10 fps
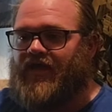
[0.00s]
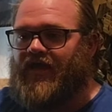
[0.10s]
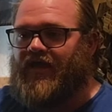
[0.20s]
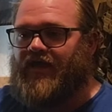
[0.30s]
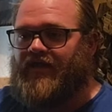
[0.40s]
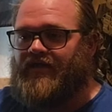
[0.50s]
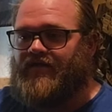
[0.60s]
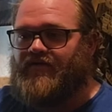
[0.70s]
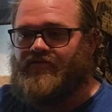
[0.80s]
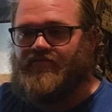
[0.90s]
and
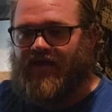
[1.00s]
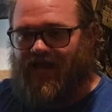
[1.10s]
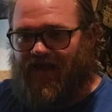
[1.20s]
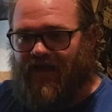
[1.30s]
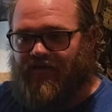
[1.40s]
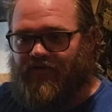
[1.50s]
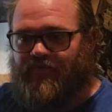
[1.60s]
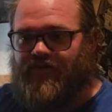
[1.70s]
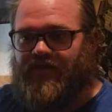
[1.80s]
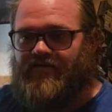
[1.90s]
I knew
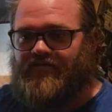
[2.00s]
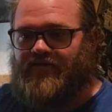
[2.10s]
that